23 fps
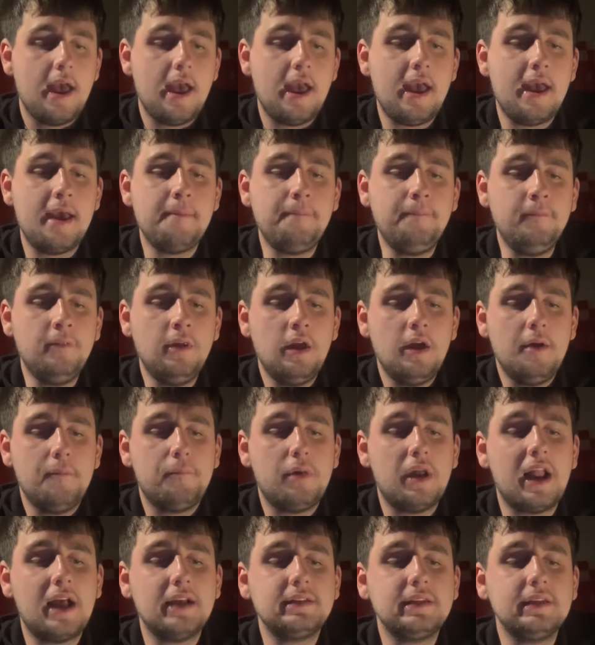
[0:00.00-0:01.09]
Um,
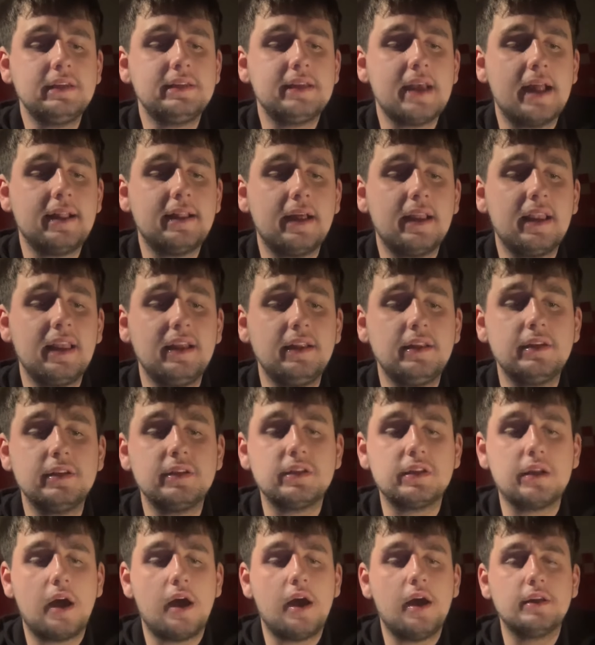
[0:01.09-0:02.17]
but as I said, I'd like to
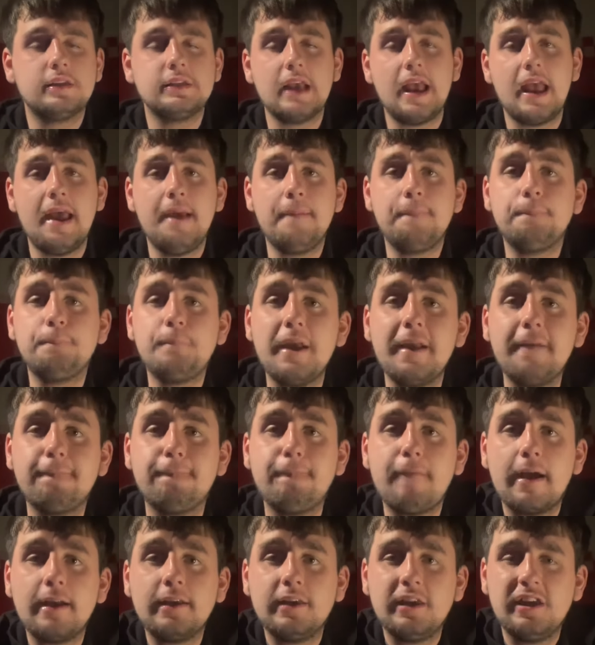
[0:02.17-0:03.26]
start. Um, big
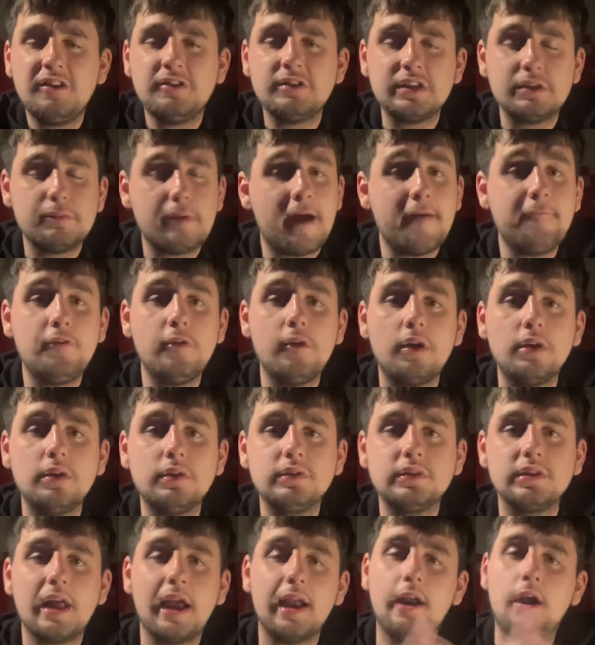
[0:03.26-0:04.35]
thank you to everyone
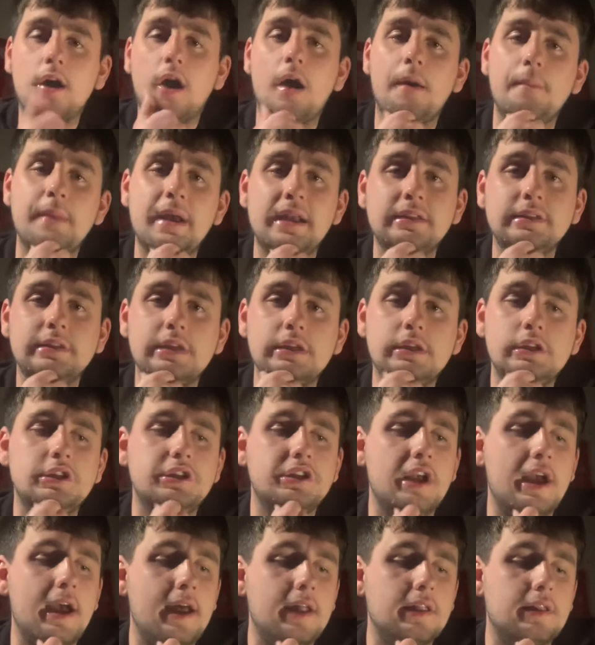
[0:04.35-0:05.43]
who's like commented,
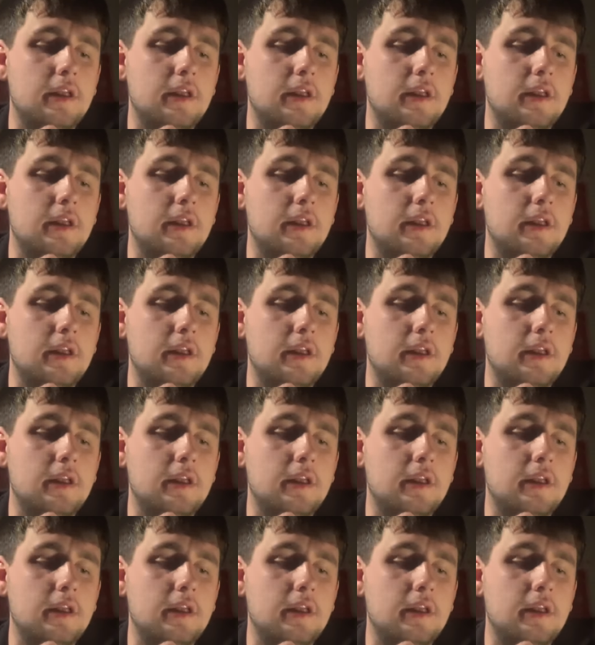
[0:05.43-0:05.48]
shared